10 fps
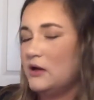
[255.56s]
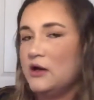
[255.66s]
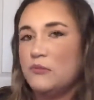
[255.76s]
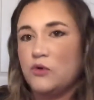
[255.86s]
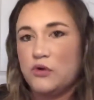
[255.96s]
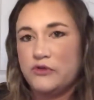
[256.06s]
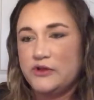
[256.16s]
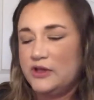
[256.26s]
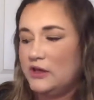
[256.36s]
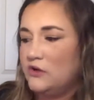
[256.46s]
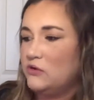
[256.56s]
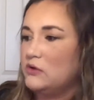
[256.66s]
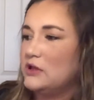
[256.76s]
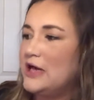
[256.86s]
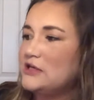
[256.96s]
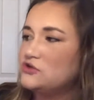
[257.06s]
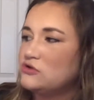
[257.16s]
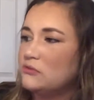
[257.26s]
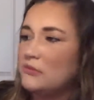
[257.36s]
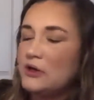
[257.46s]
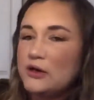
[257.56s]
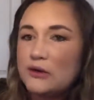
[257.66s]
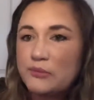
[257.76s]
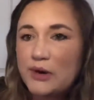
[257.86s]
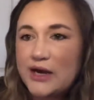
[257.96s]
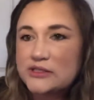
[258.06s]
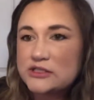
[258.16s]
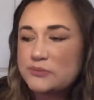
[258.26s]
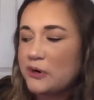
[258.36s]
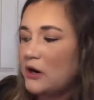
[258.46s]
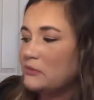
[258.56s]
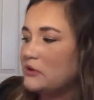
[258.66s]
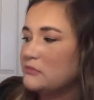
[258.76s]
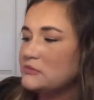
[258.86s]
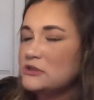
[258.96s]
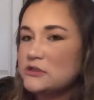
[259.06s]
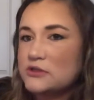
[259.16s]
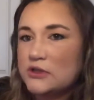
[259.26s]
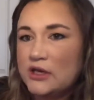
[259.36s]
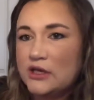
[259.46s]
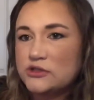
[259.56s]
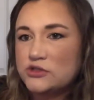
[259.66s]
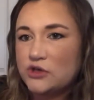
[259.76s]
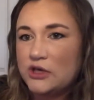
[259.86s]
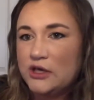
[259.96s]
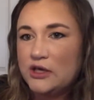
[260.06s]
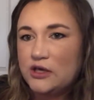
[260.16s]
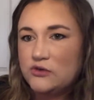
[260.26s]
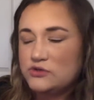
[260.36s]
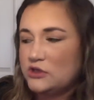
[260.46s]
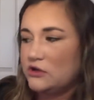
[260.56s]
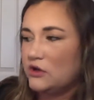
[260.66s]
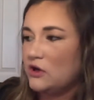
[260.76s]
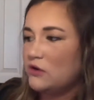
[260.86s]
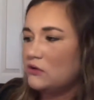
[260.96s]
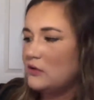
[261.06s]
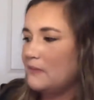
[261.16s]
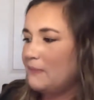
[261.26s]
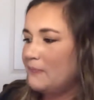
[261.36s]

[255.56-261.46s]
um, or the link in Google Classroom practice problems, answer key using the code.